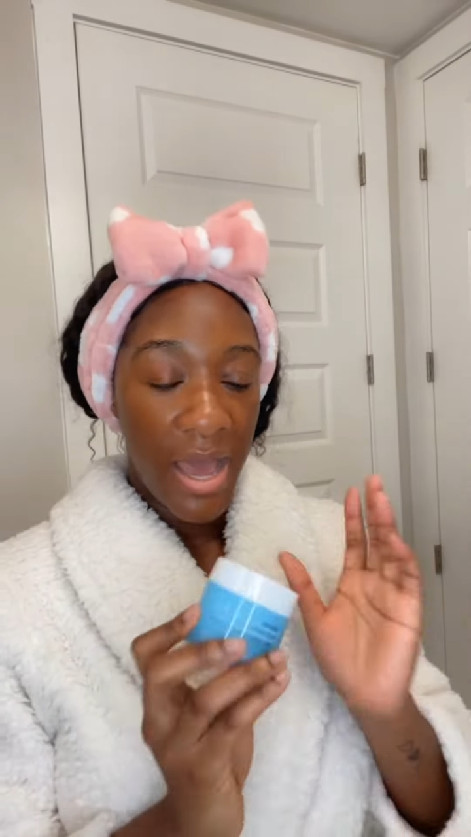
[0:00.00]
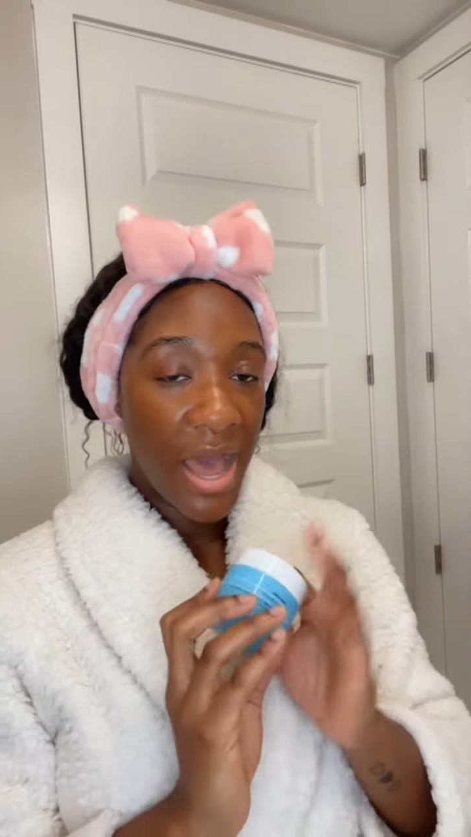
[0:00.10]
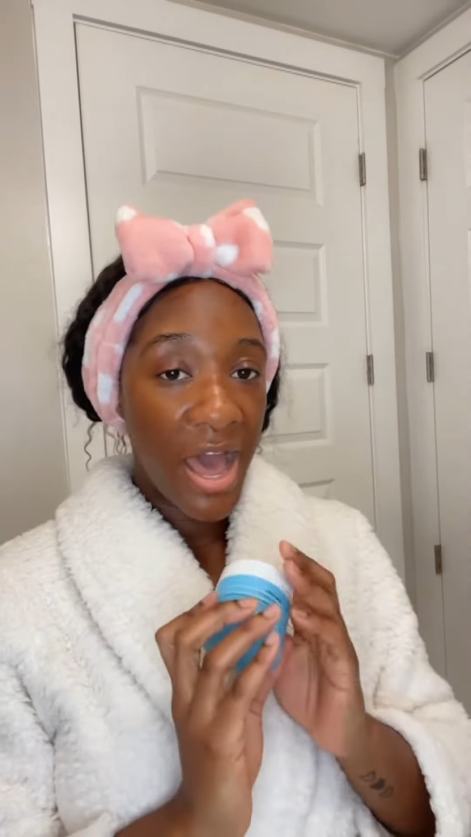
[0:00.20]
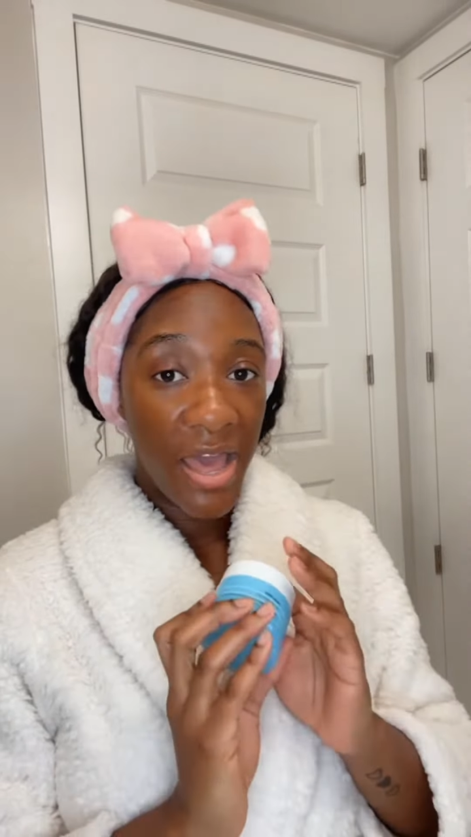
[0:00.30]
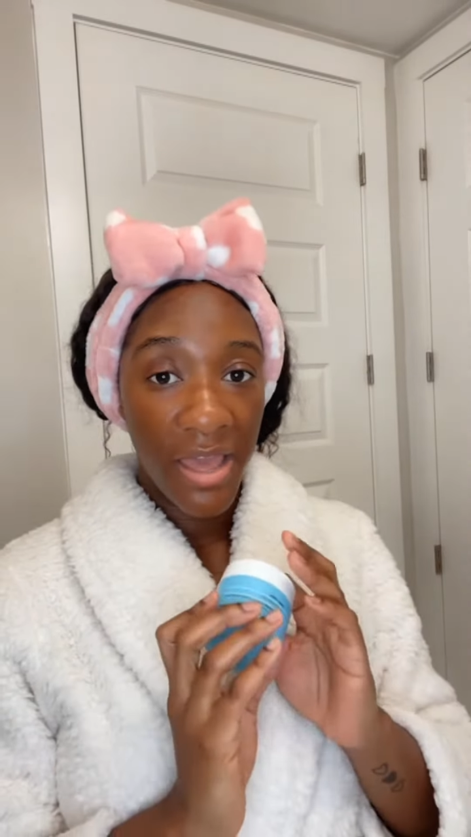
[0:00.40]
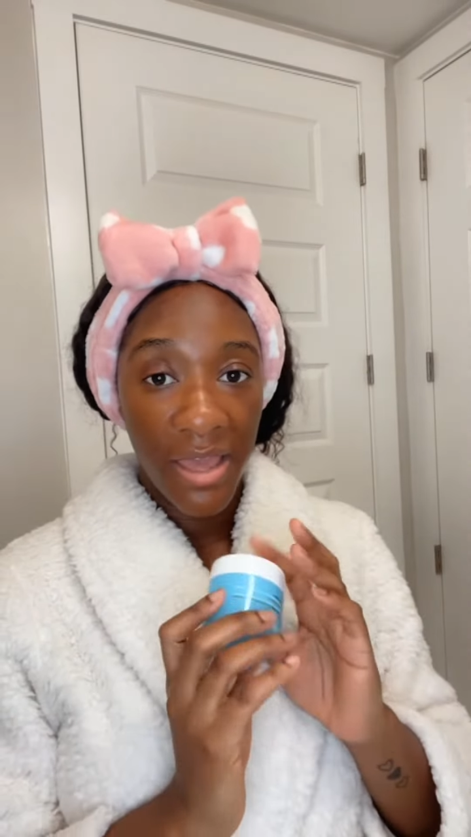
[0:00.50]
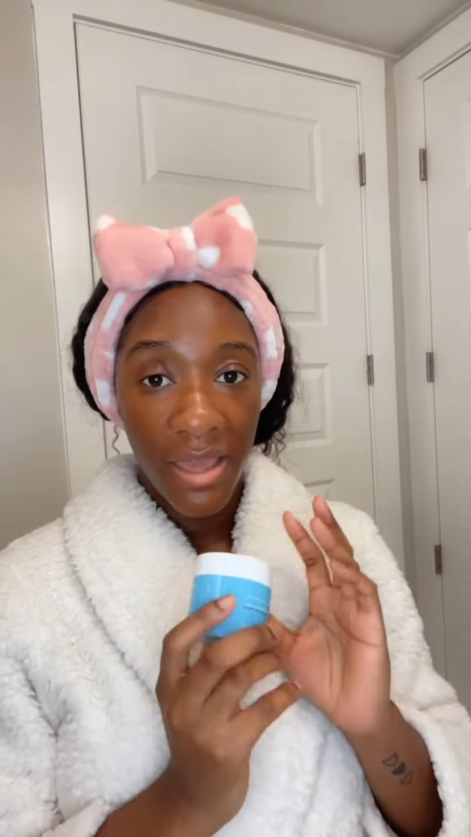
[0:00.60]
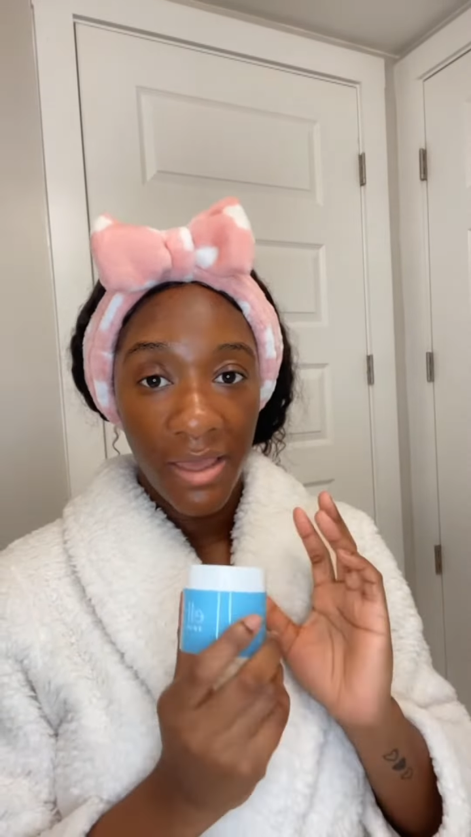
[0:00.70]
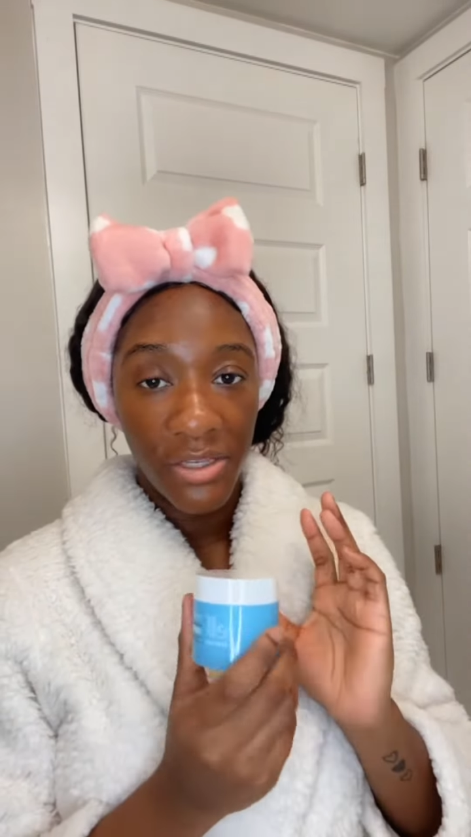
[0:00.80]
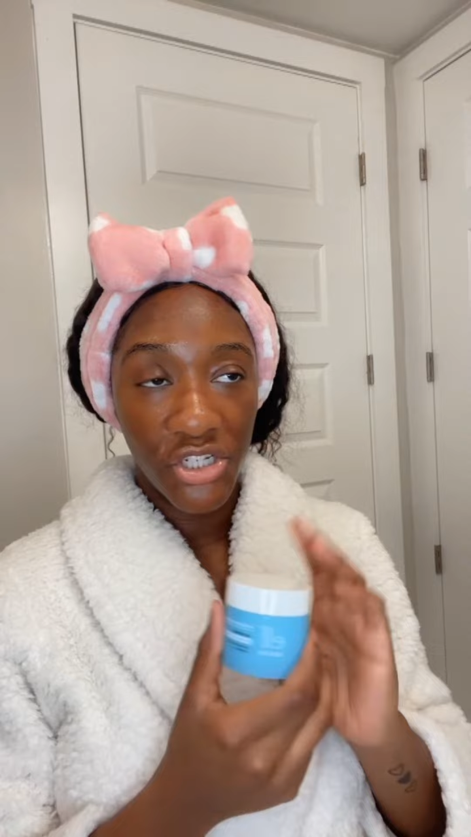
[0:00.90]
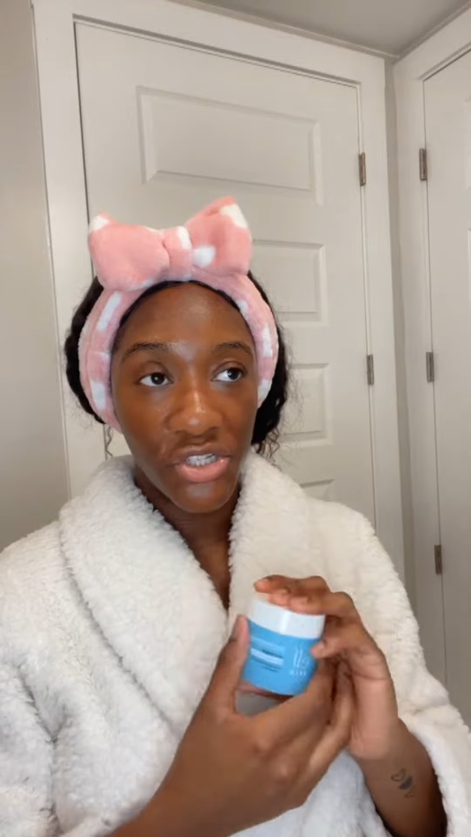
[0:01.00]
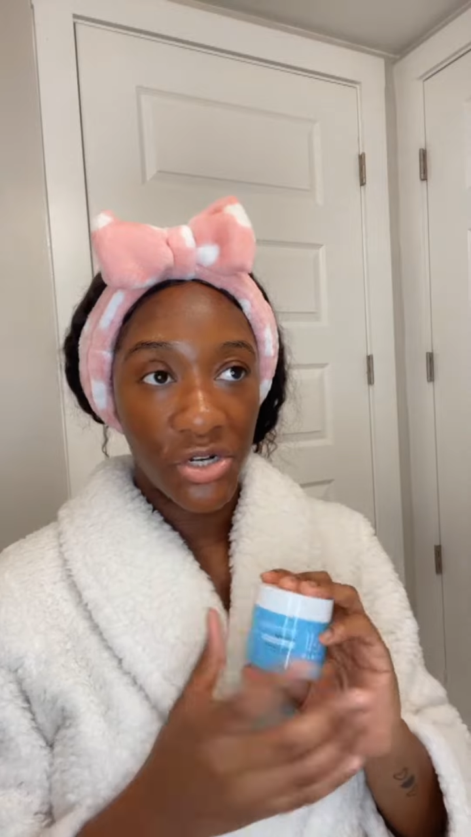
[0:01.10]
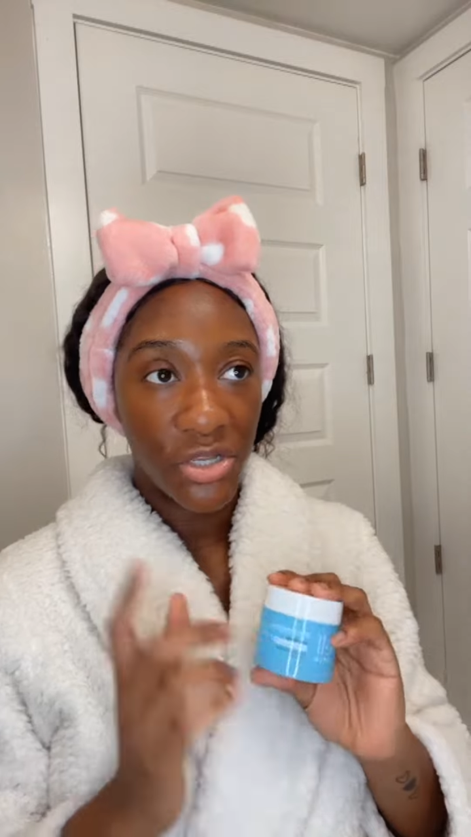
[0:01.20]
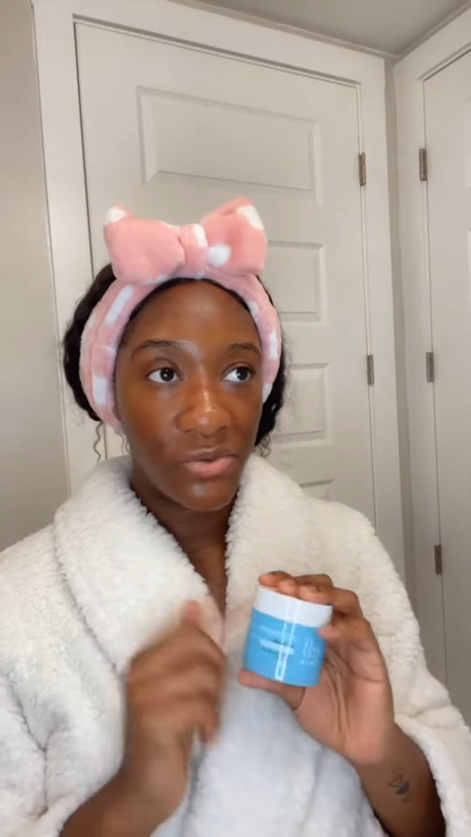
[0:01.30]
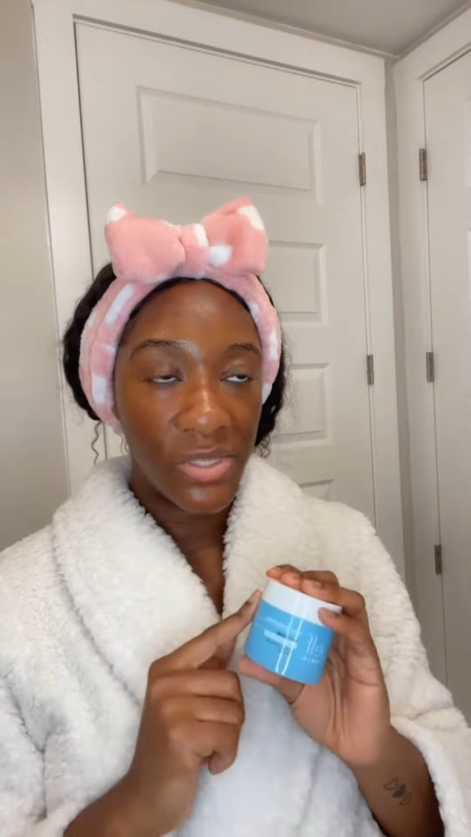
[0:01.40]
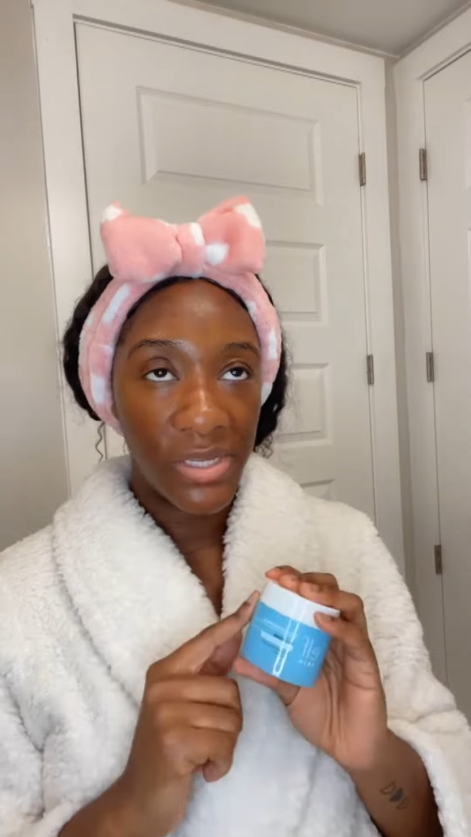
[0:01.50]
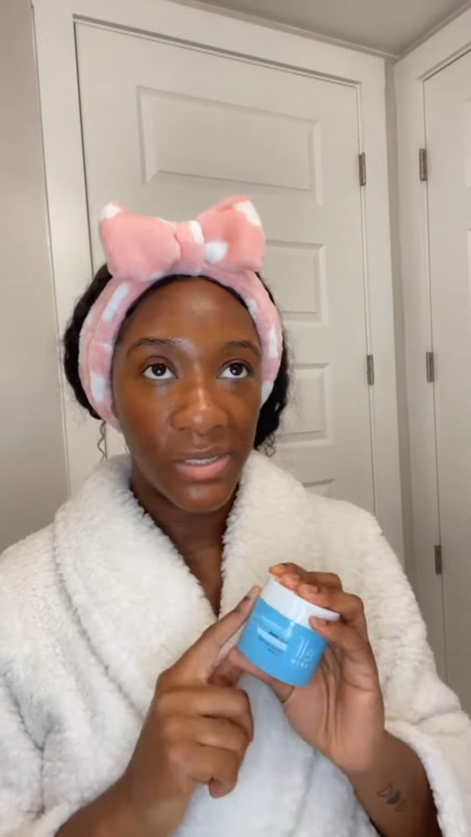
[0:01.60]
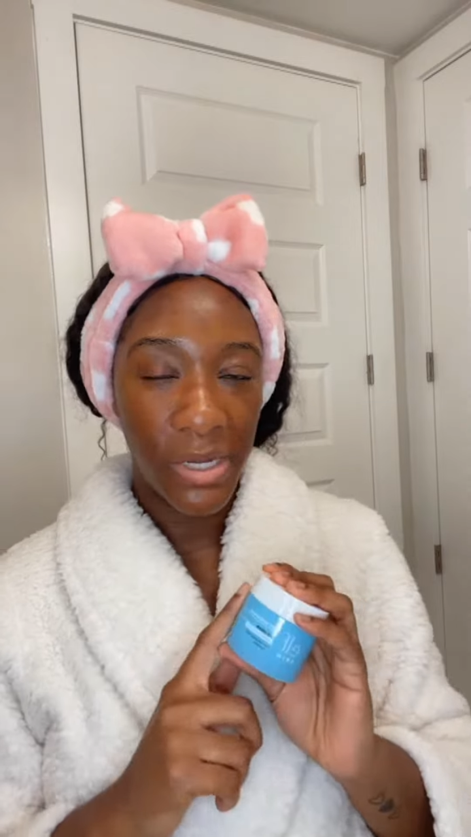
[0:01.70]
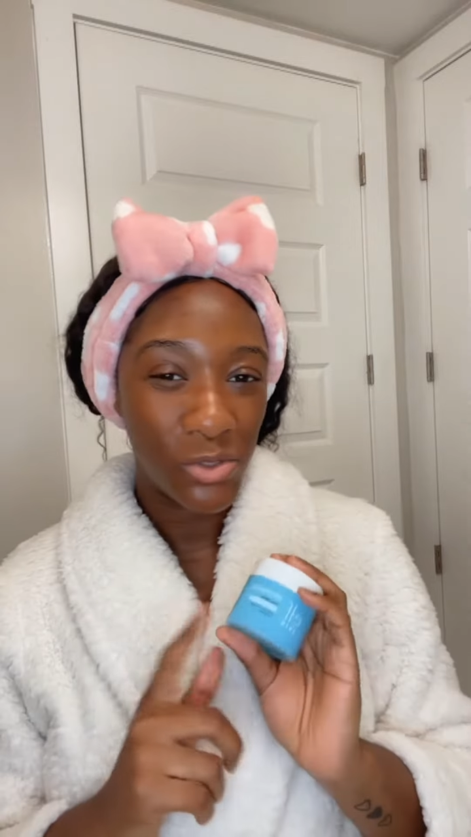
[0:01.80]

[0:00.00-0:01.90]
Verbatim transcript: I just started using this about